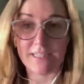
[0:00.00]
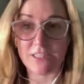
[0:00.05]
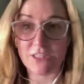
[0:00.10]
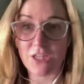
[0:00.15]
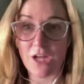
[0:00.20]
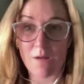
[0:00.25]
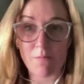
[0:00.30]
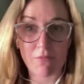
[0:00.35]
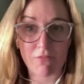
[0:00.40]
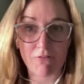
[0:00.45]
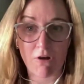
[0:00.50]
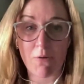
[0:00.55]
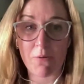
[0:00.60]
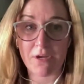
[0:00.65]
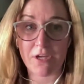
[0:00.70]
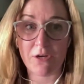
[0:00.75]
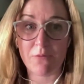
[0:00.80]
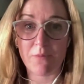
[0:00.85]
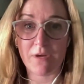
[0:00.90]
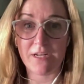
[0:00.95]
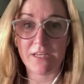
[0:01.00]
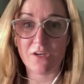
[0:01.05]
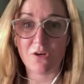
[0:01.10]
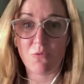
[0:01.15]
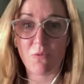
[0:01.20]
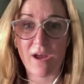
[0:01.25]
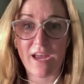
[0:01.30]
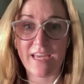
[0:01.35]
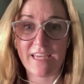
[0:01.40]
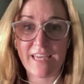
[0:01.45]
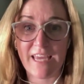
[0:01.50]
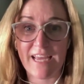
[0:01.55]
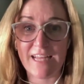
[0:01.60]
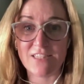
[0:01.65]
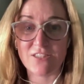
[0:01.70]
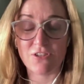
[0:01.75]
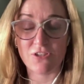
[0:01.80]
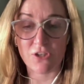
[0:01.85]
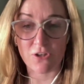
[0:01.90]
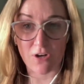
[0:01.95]
Stop throwing your money away,
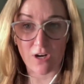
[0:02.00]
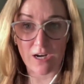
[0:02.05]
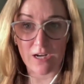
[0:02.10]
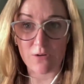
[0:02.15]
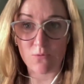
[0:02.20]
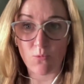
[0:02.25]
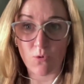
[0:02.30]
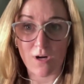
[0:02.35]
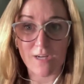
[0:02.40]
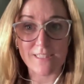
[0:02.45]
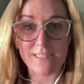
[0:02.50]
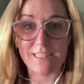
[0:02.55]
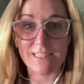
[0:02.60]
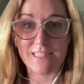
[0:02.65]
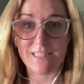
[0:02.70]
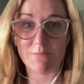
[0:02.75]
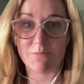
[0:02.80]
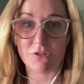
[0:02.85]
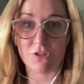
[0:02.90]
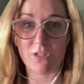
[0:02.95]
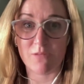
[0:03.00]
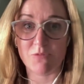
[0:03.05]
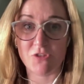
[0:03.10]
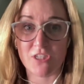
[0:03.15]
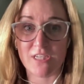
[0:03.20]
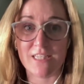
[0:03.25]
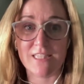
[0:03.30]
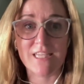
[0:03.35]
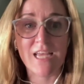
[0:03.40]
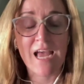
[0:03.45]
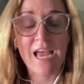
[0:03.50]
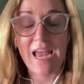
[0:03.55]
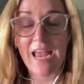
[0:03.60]
cancel your unwanted subscriptions,